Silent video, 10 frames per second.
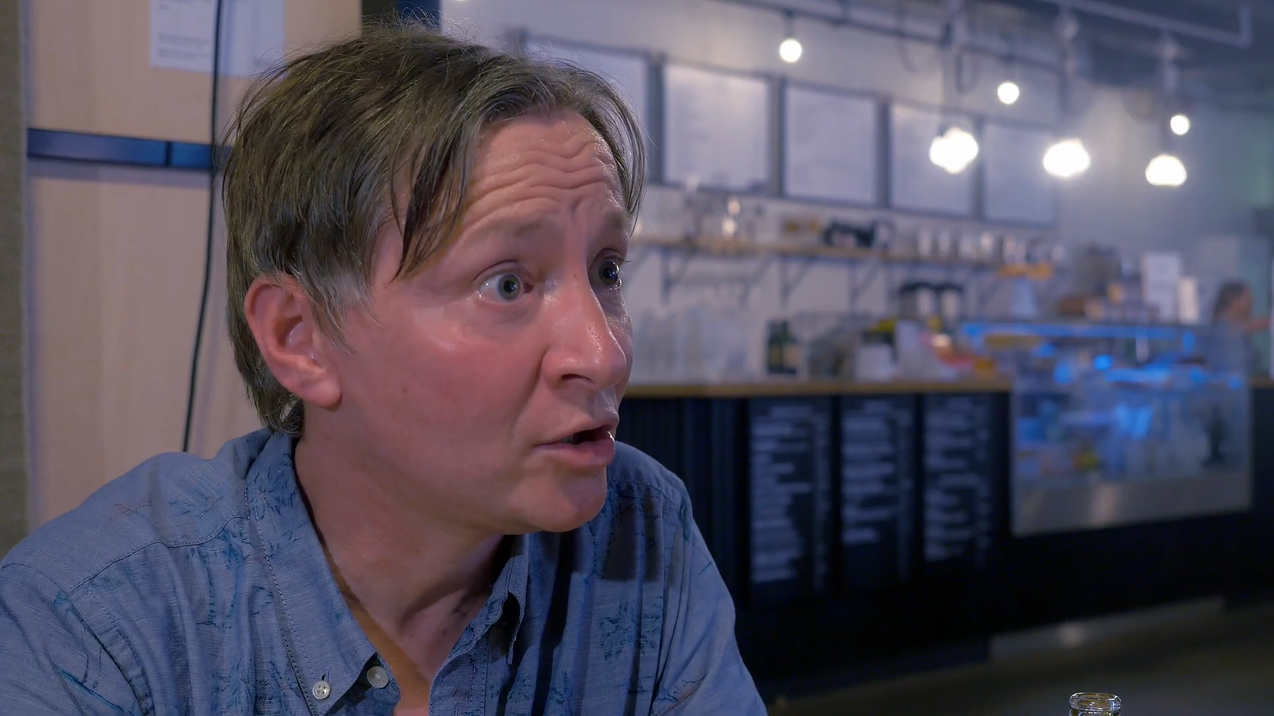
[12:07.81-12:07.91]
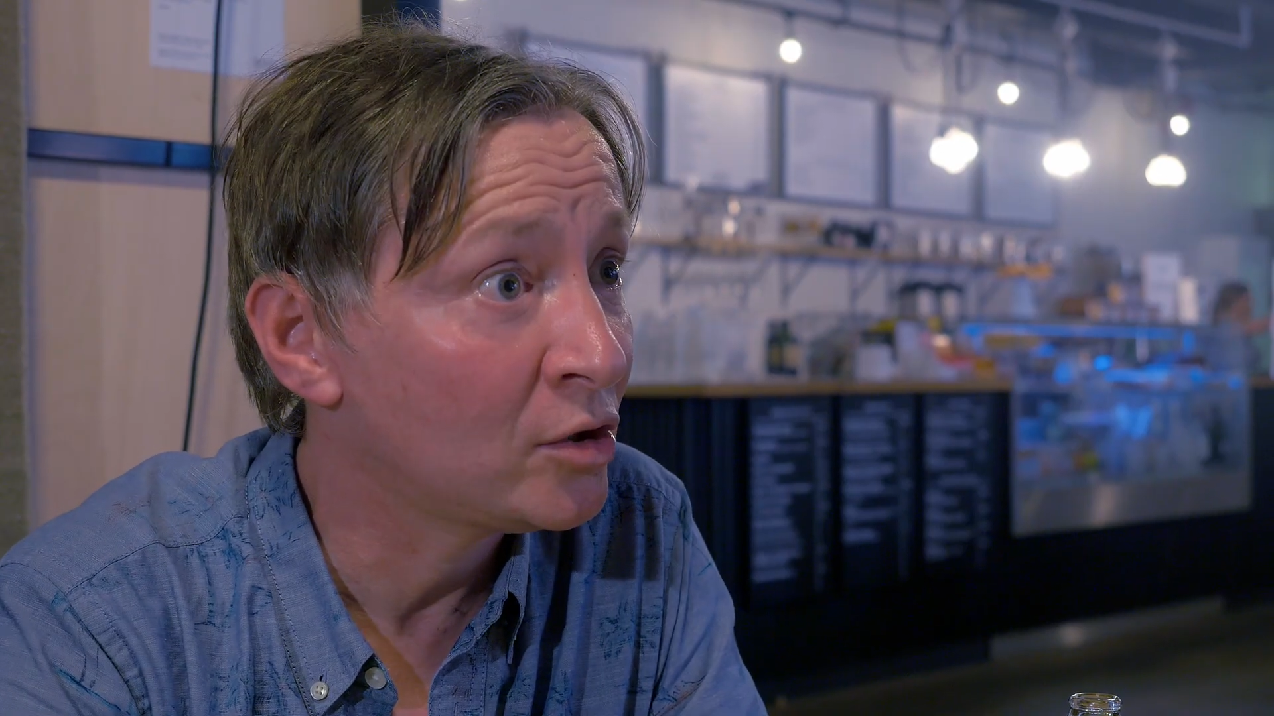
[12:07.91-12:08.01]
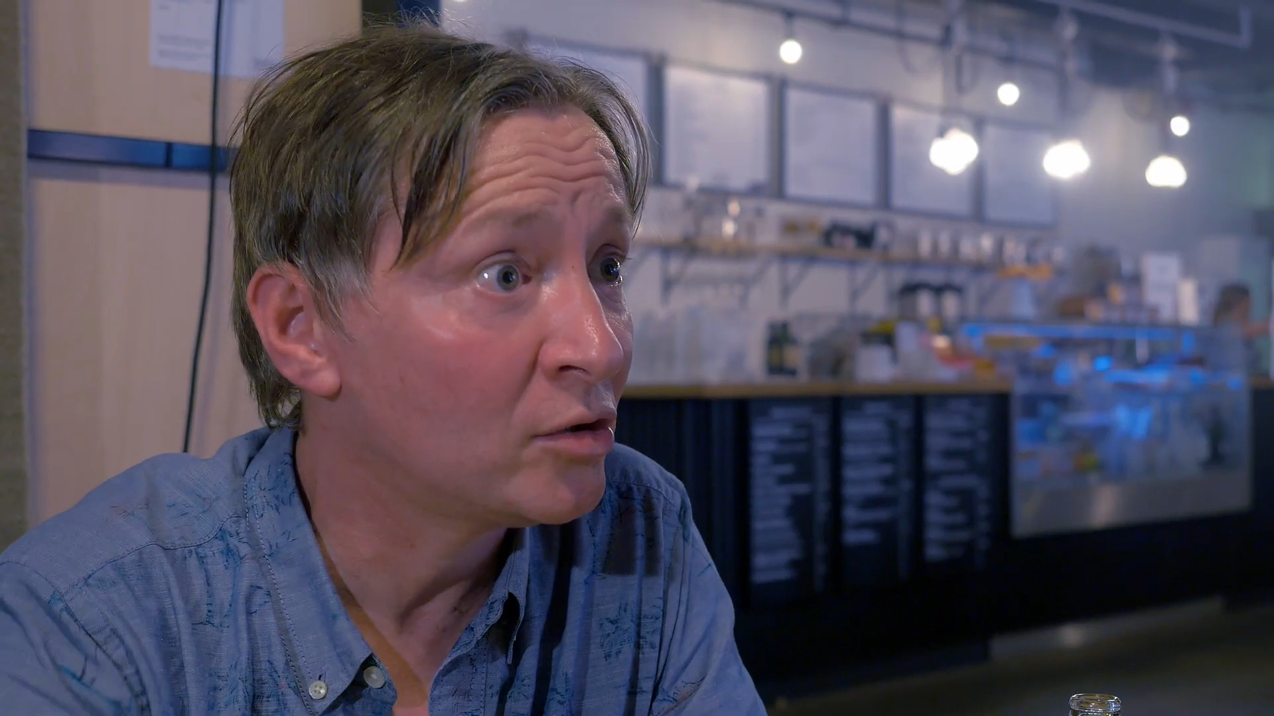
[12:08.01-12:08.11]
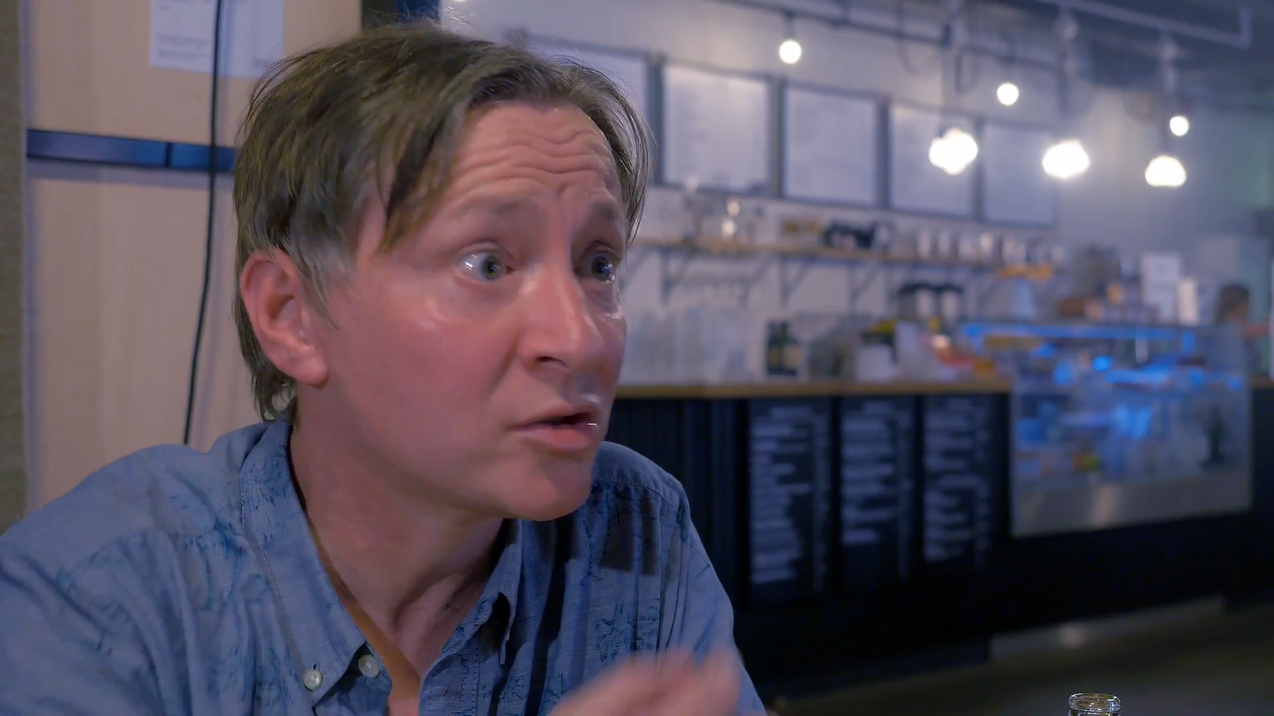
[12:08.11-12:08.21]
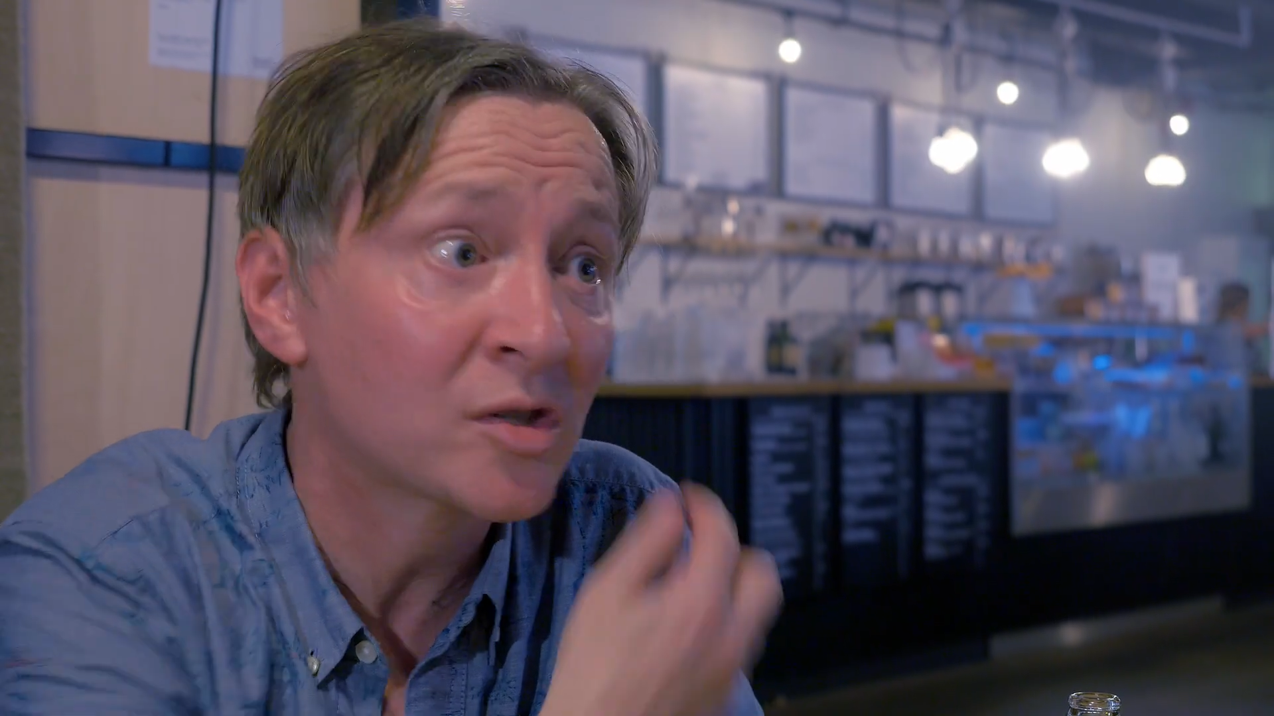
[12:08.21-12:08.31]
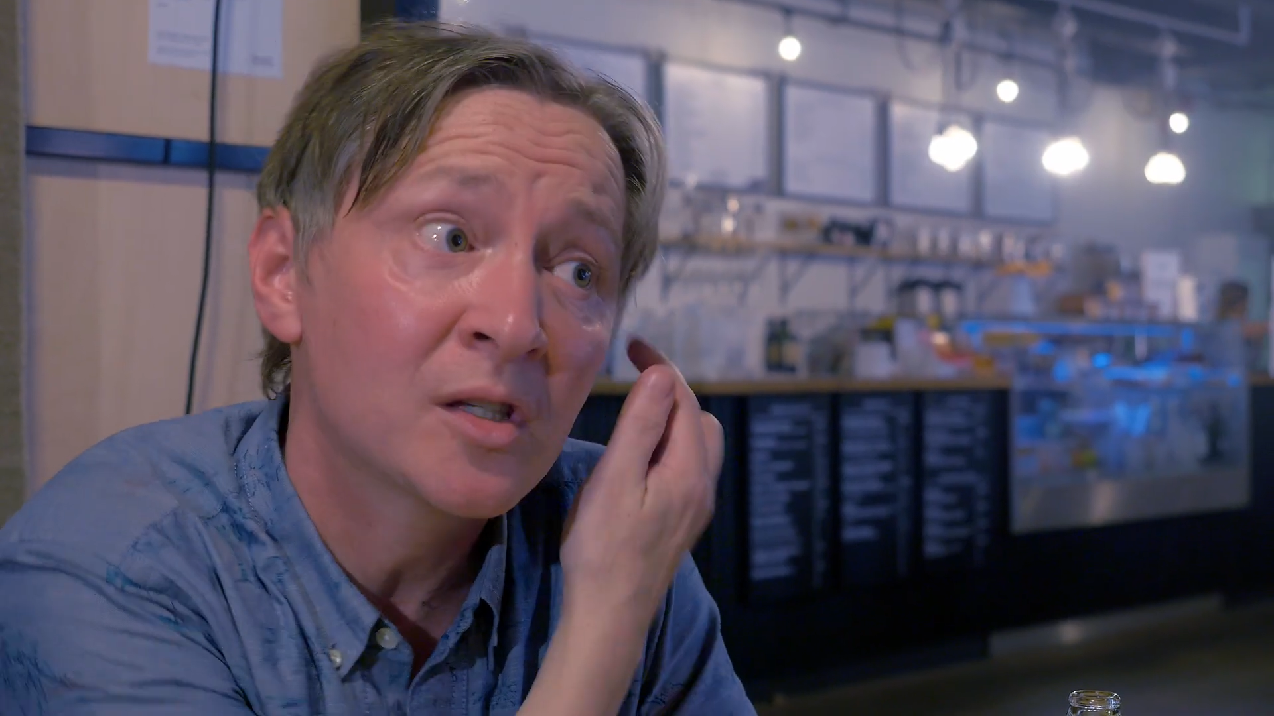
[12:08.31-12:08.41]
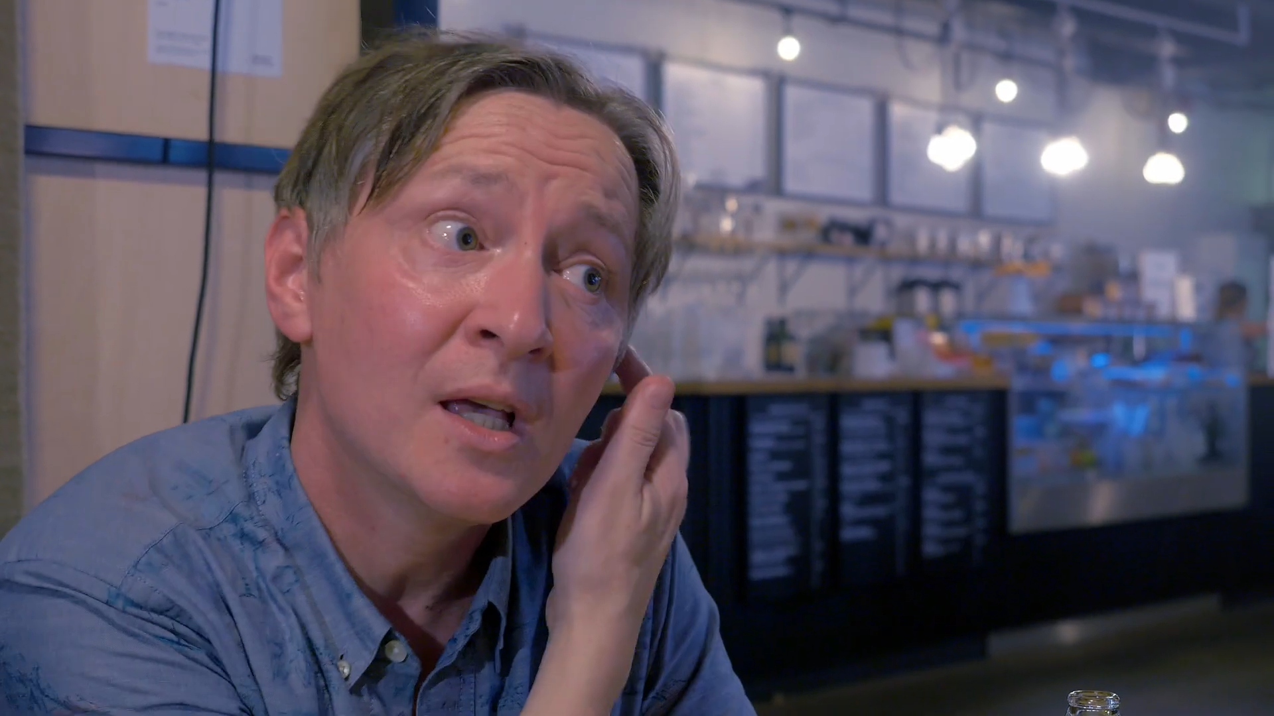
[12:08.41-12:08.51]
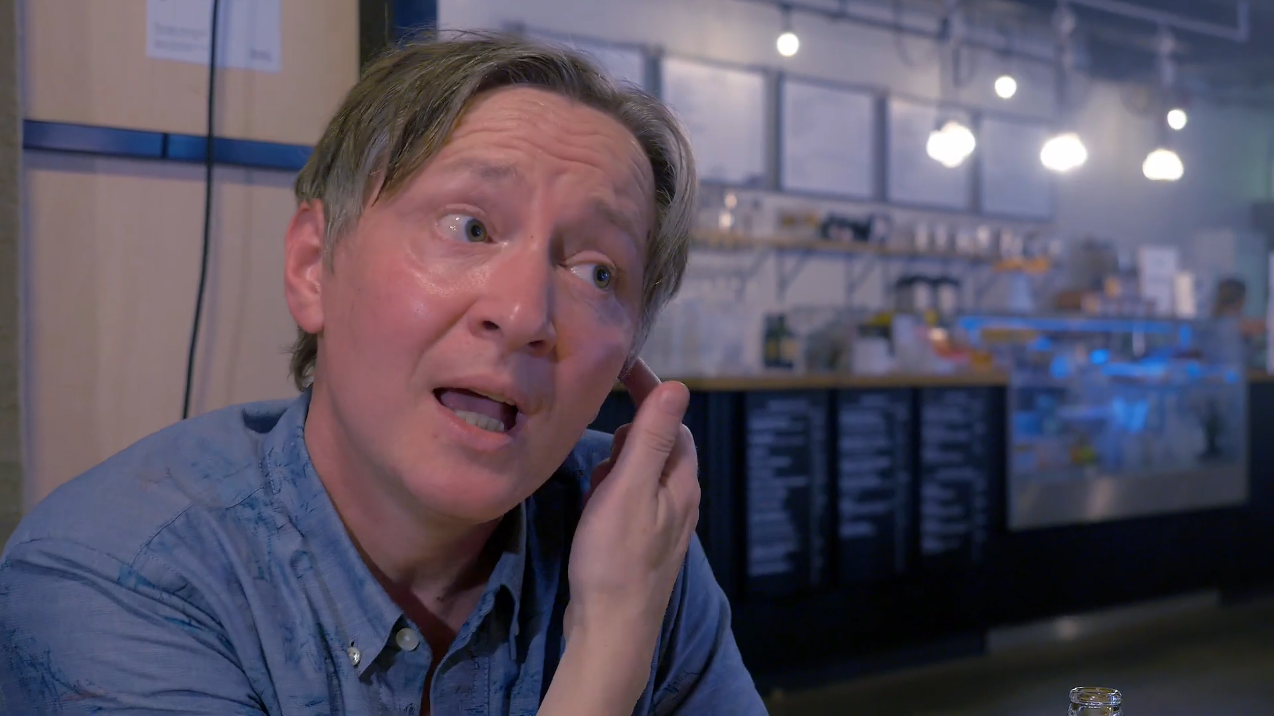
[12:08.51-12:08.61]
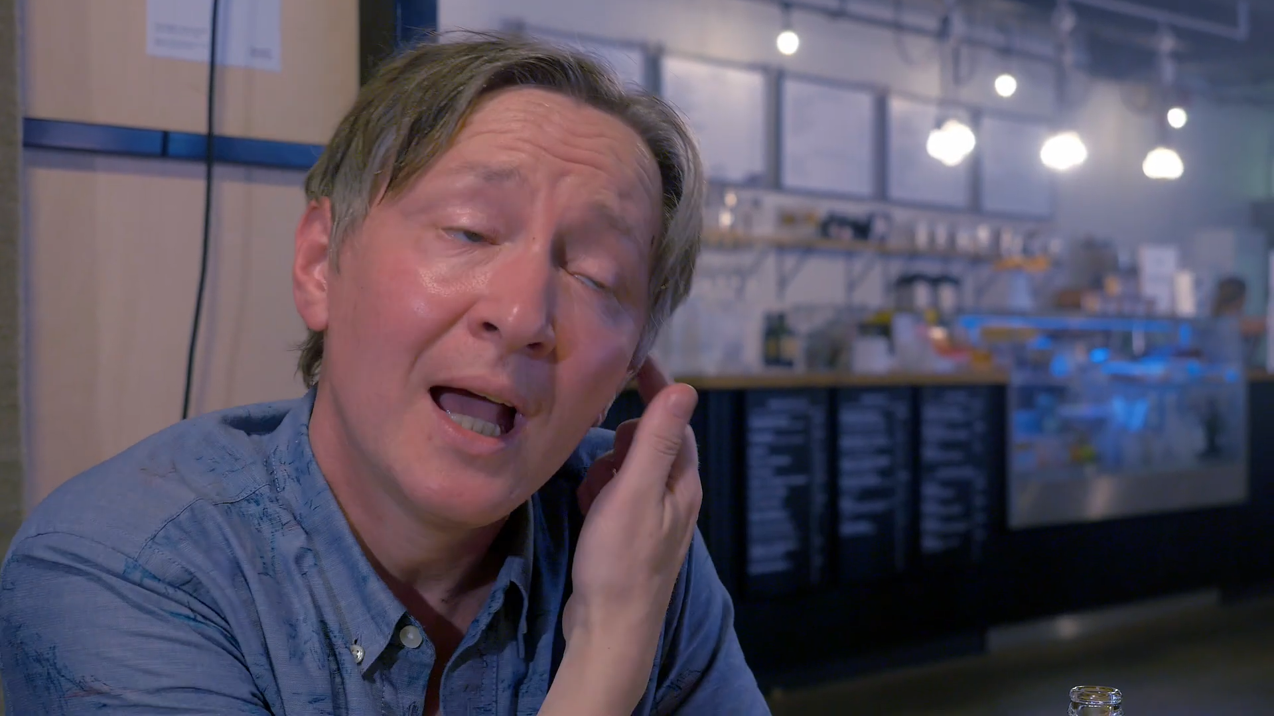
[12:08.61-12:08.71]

course,